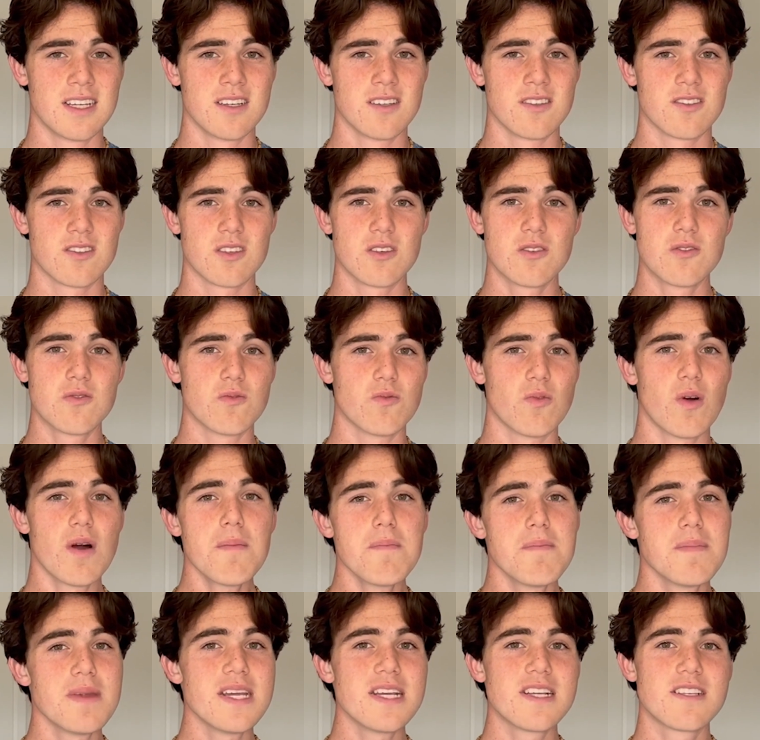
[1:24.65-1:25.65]
So
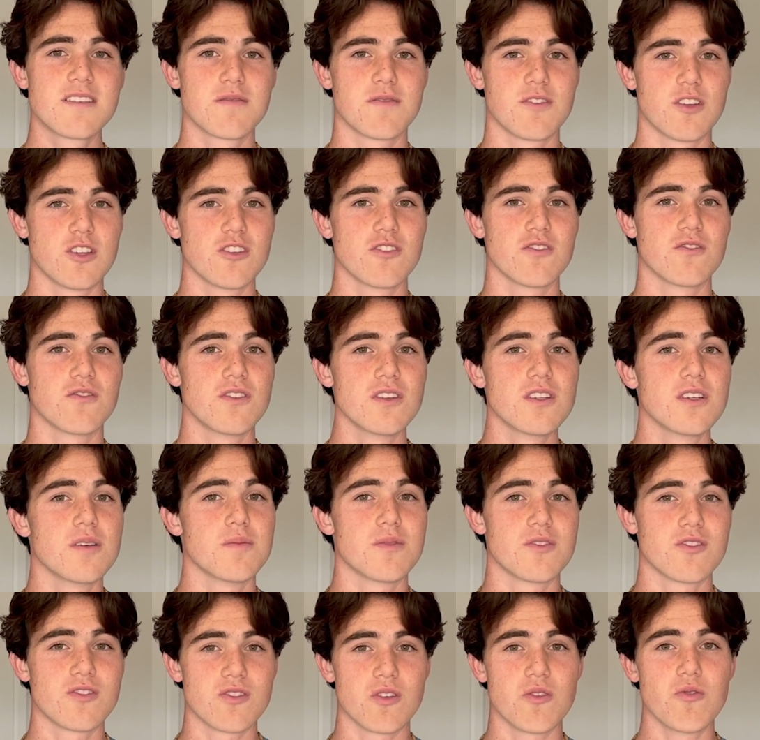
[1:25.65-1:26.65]
what makes Jaelan
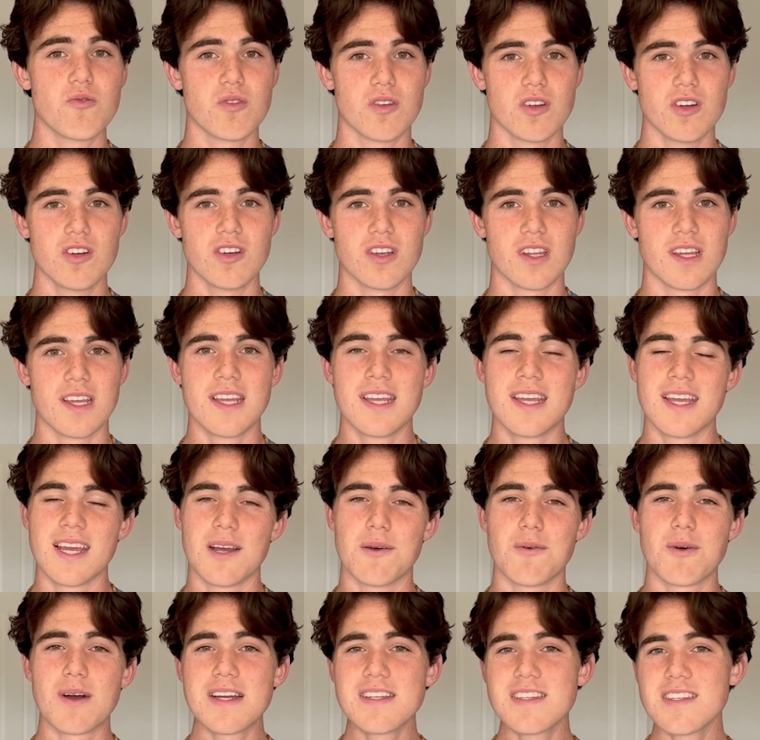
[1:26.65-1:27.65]
Phillips so good,
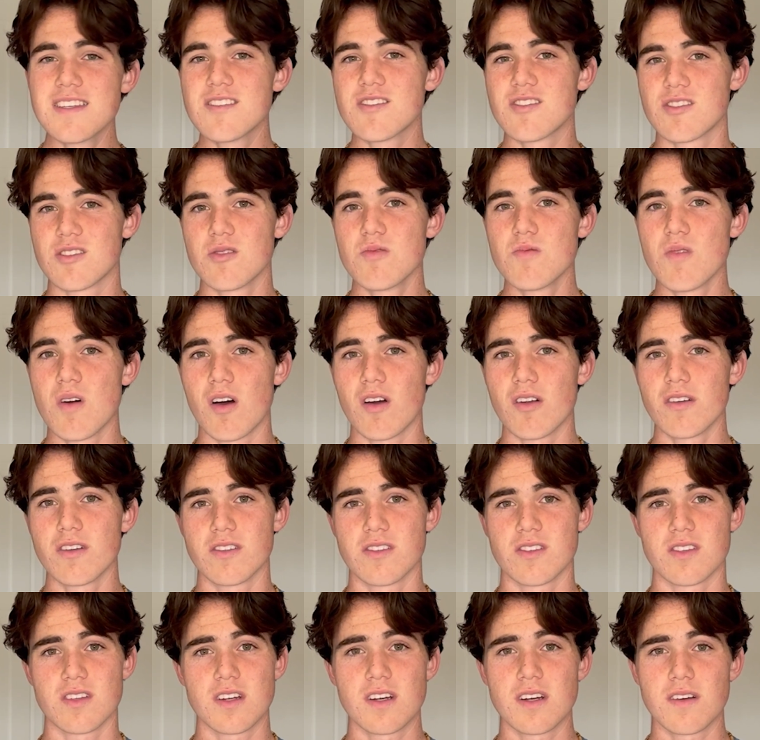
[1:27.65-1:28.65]
and why is he so hard to
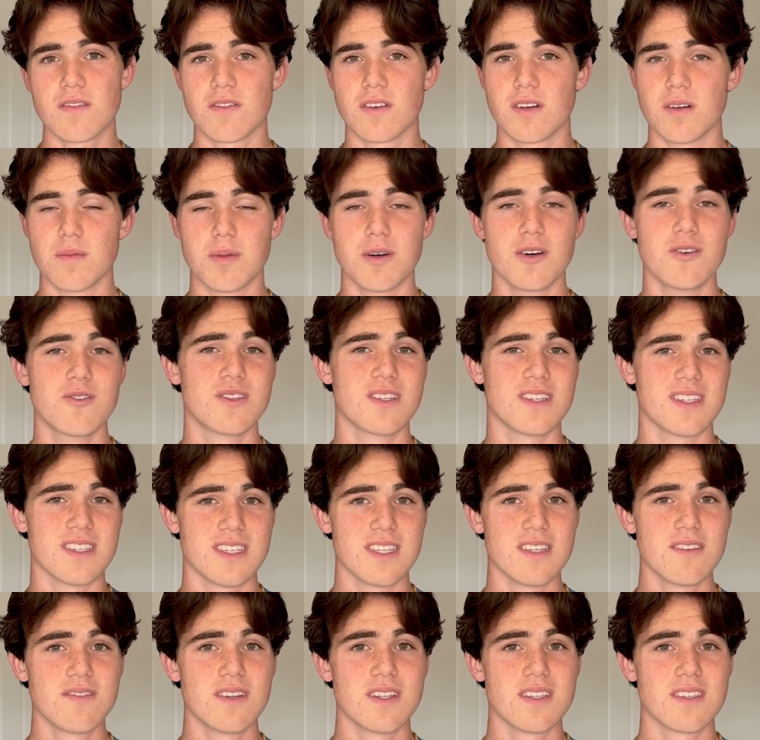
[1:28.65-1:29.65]
stop for opposing
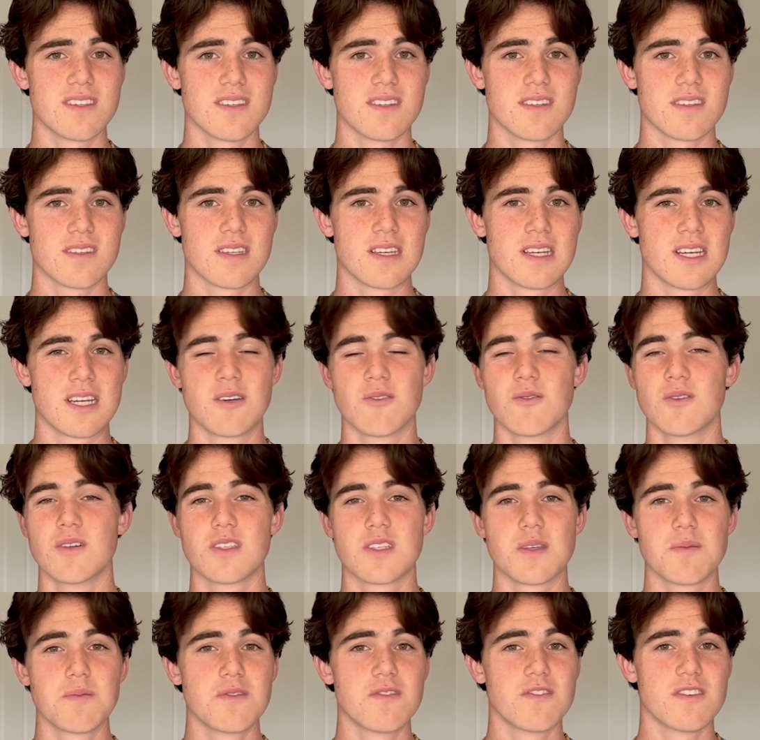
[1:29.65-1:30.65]
defenses, with
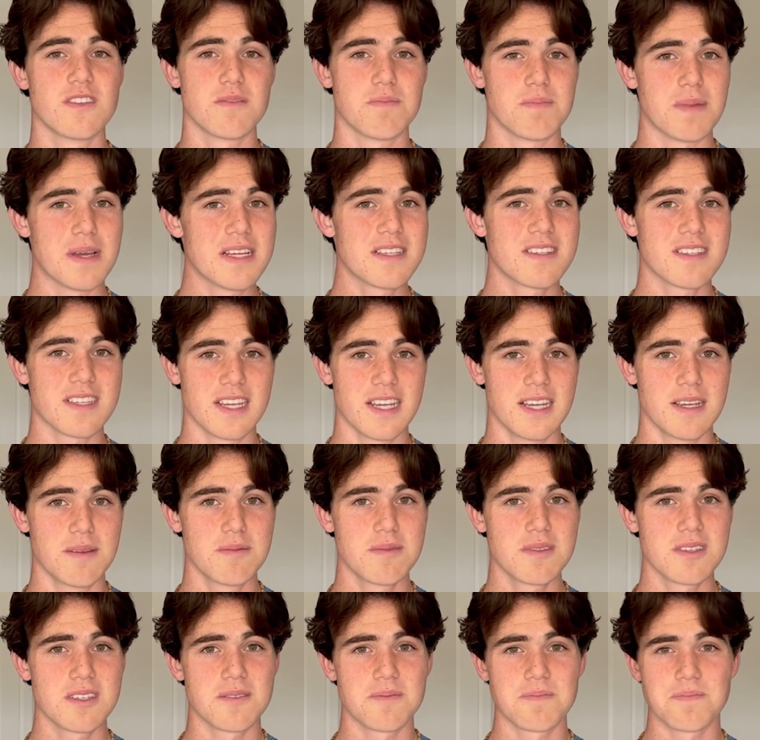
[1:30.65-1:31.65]
some of his best
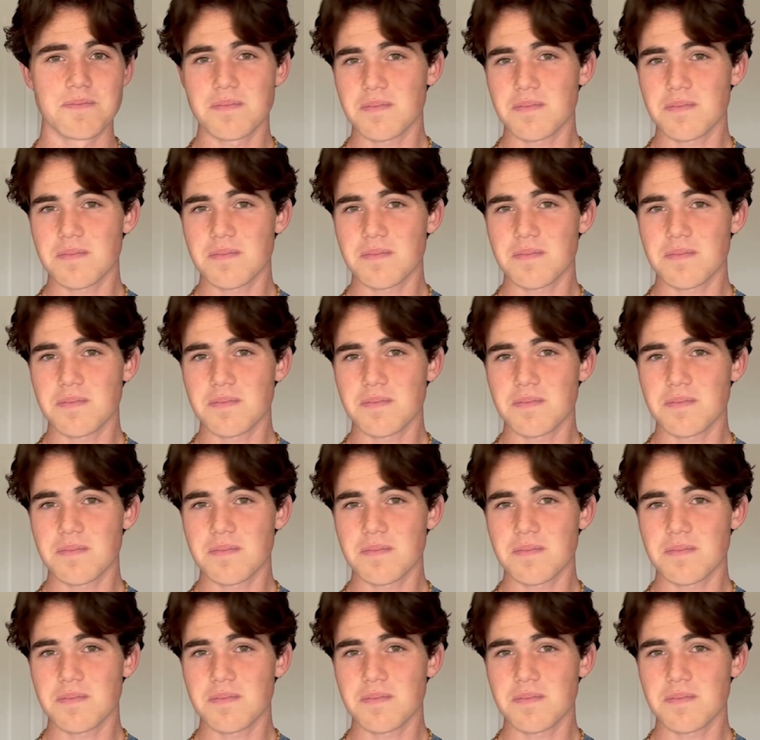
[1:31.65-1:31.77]
games